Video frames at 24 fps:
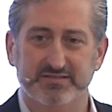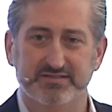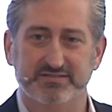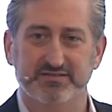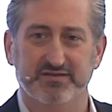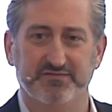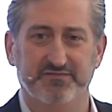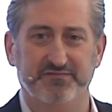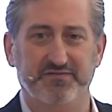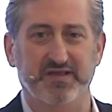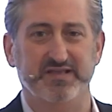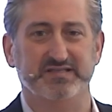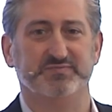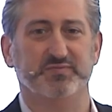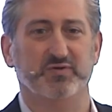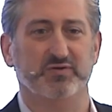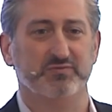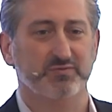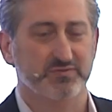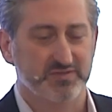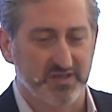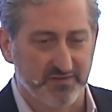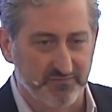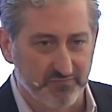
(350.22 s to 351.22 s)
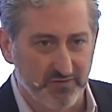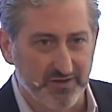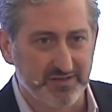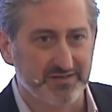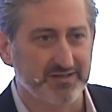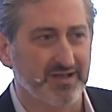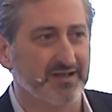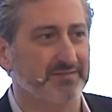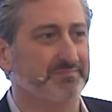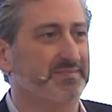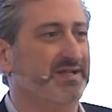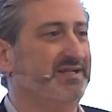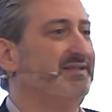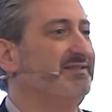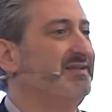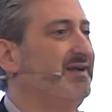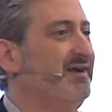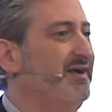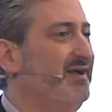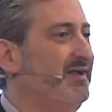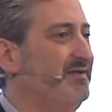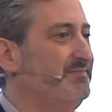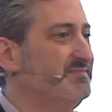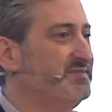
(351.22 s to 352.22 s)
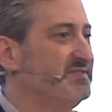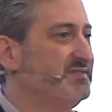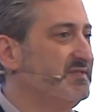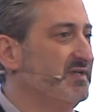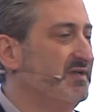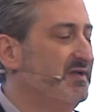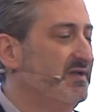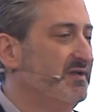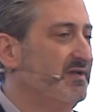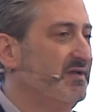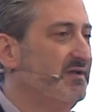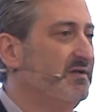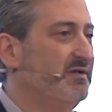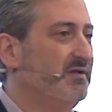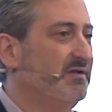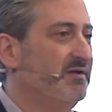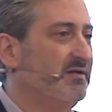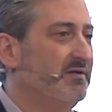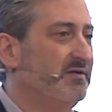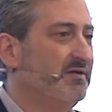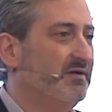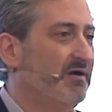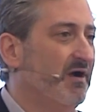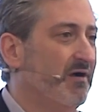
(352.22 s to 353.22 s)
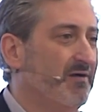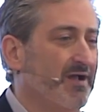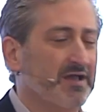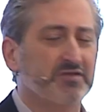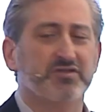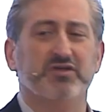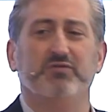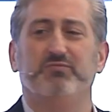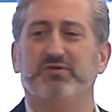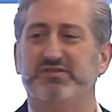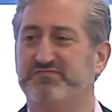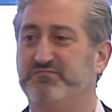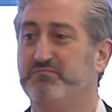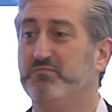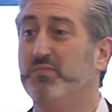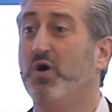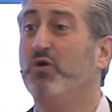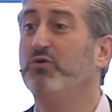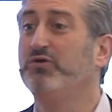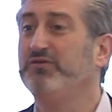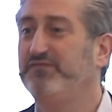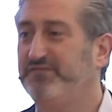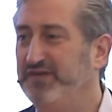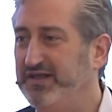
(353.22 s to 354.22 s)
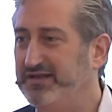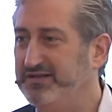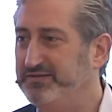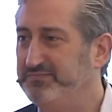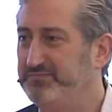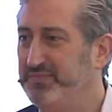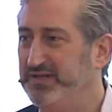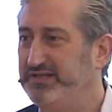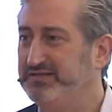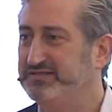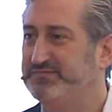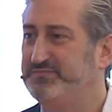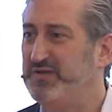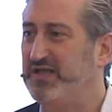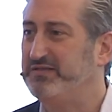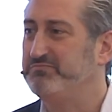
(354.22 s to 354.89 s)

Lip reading: of Facebook, which I've written on many times, are actually what's motivated me to spend